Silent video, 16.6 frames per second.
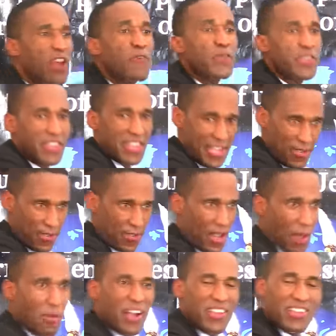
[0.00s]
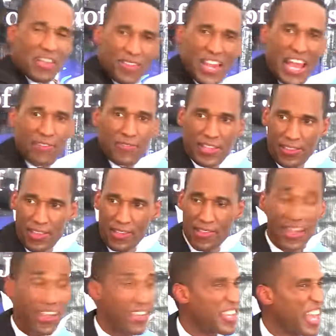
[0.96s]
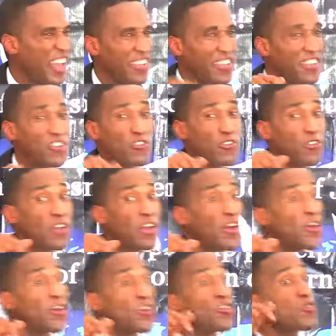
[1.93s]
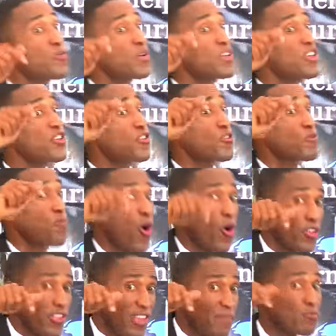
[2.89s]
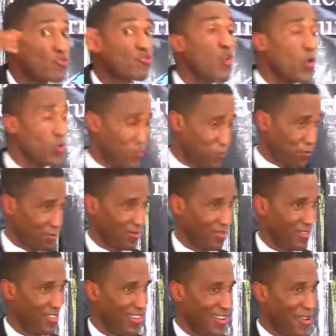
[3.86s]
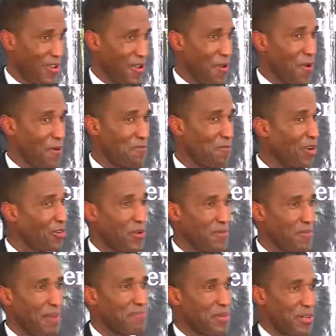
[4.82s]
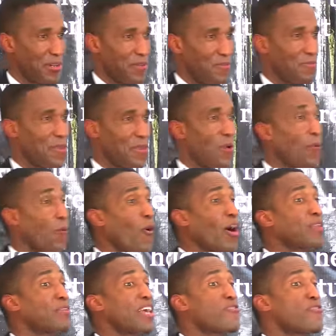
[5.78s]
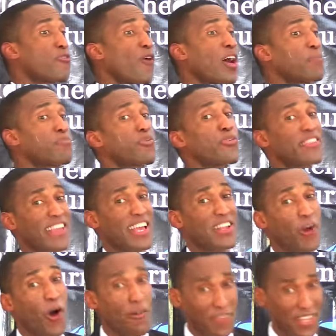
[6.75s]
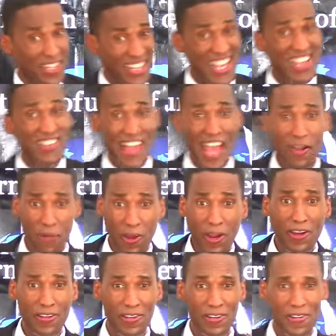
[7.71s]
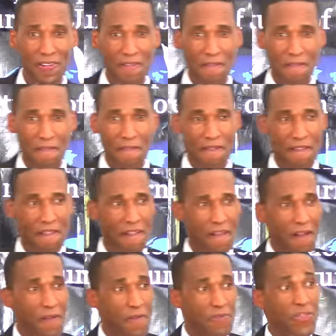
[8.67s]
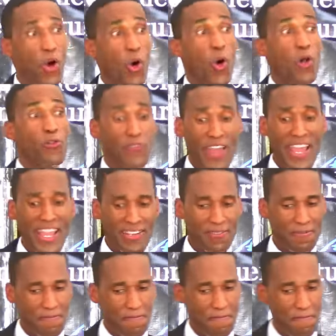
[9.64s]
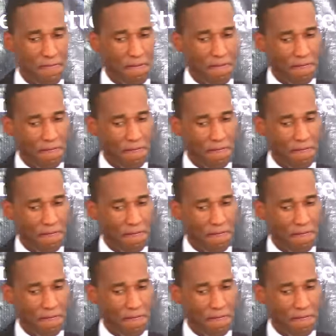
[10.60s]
heresies among Seventh Adventists. Yes, he's, he spoke some truth, but remember, one, if 1% of it is error, the whole thing